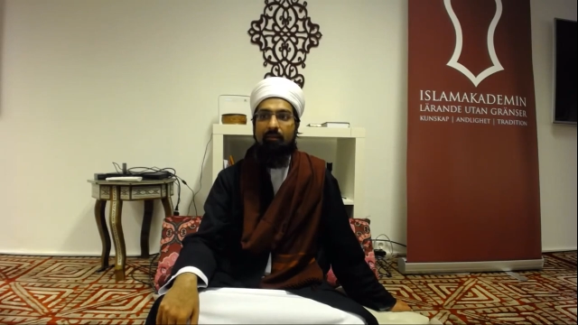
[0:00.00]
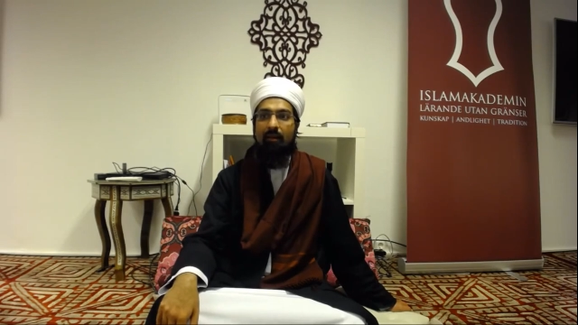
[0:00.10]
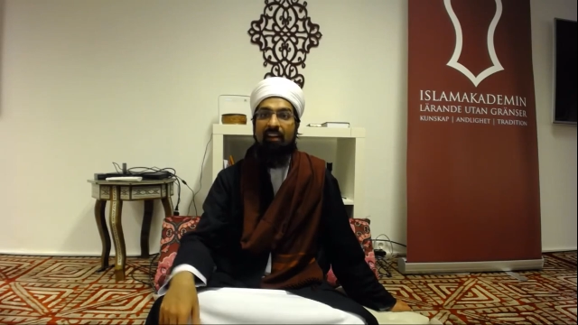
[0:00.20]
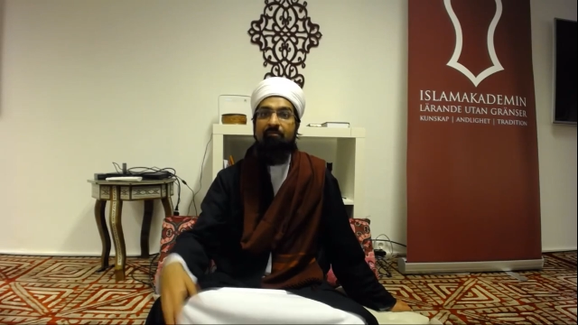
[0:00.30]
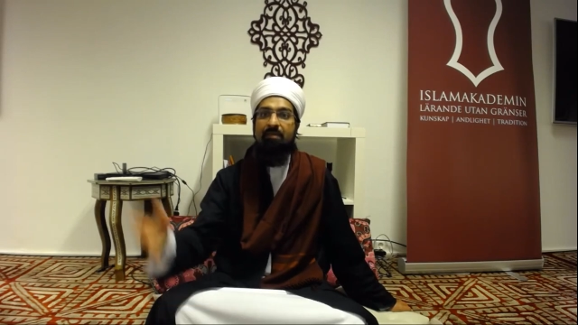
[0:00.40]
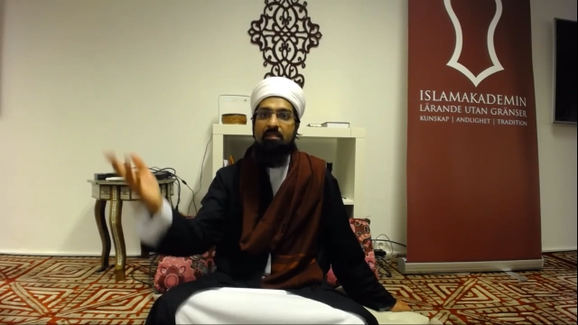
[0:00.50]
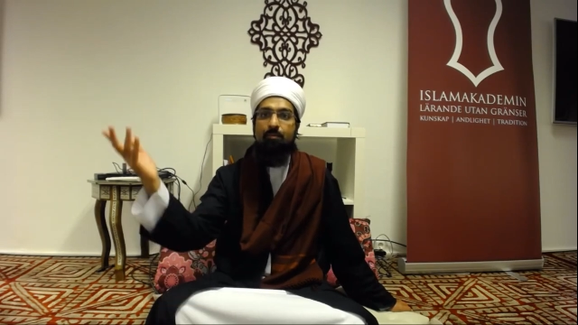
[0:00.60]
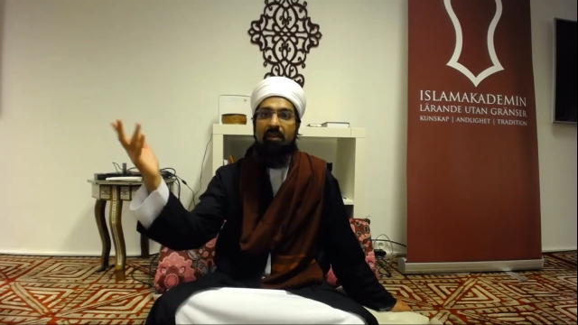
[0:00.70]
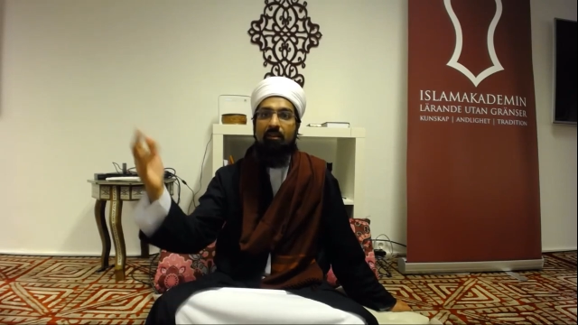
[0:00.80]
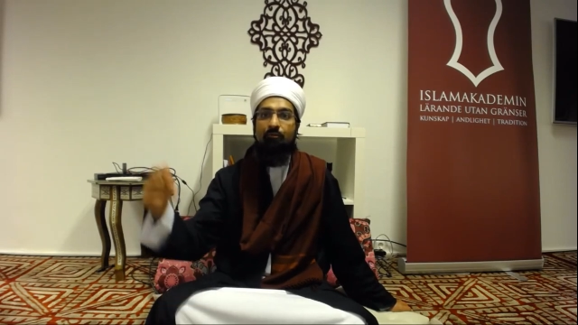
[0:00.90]
I've been
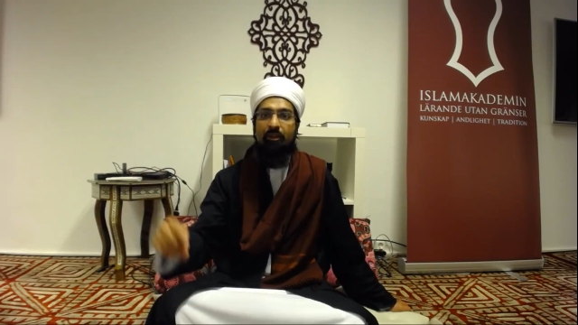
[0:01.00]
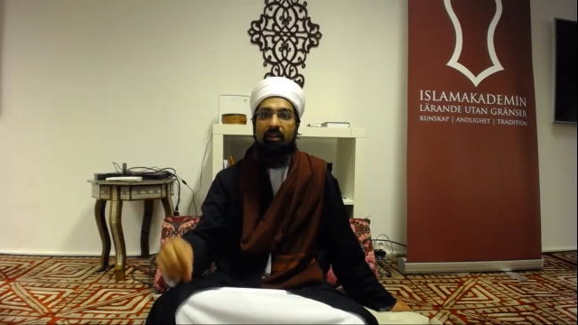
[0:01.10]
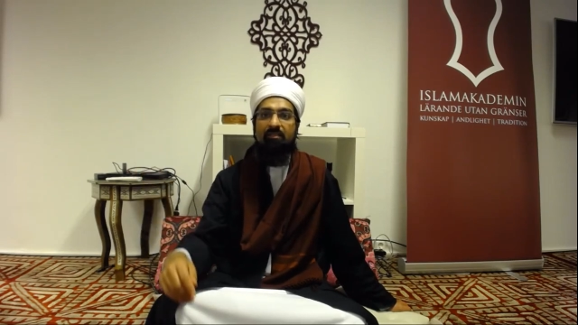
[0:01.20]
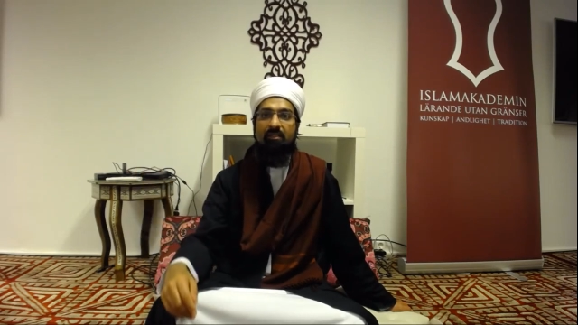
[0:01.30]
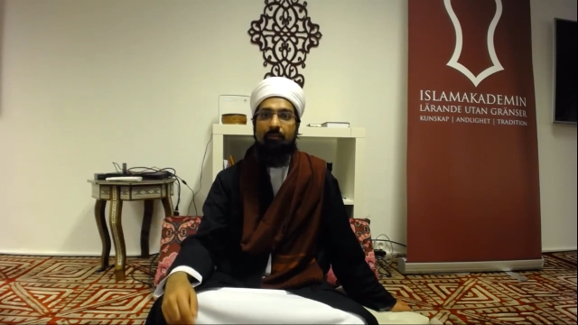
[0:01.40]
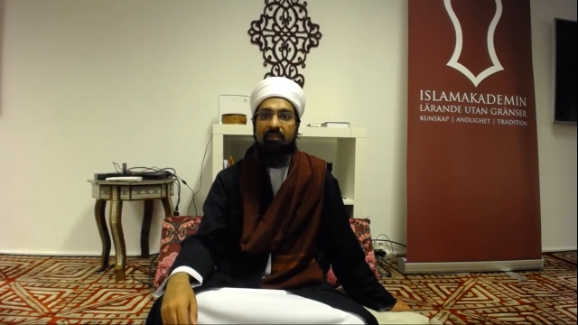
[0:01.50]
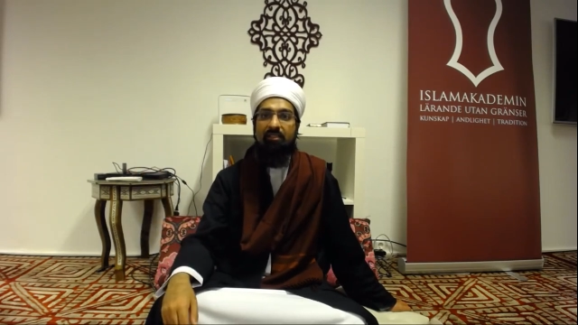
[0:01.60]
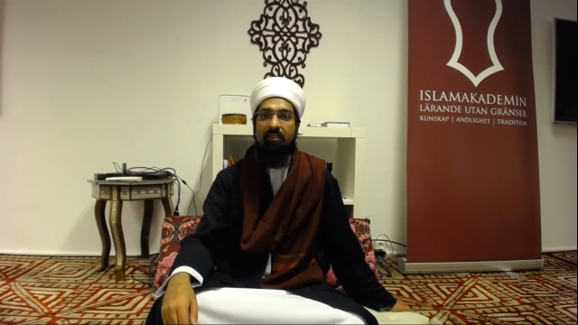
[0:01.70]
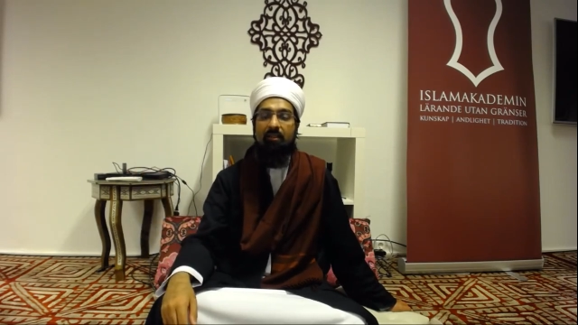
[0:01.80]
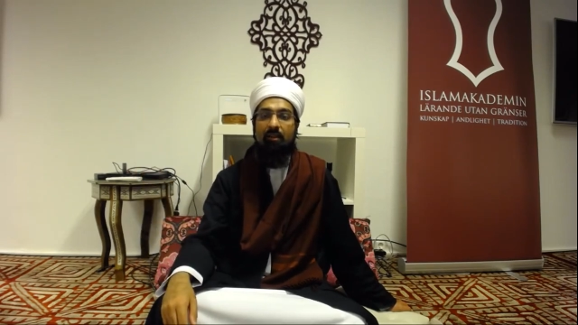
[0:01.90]
speaking for years in the
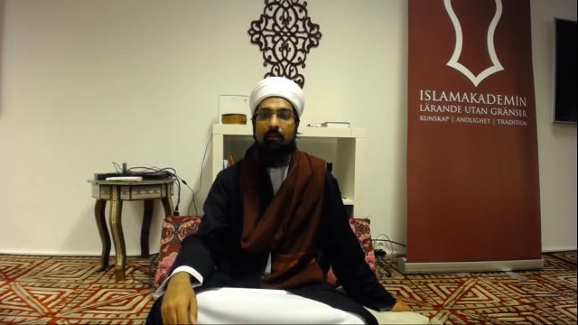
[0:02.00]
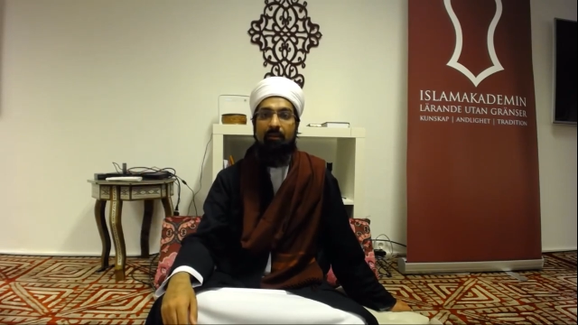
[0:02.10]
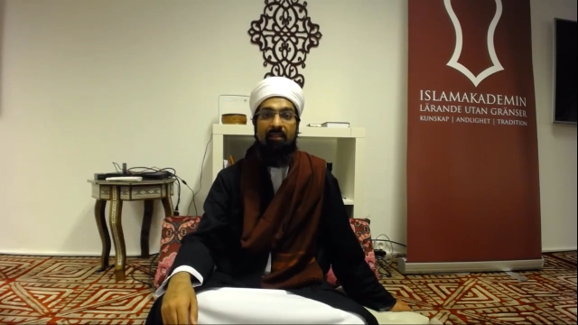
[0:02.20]
masjid, but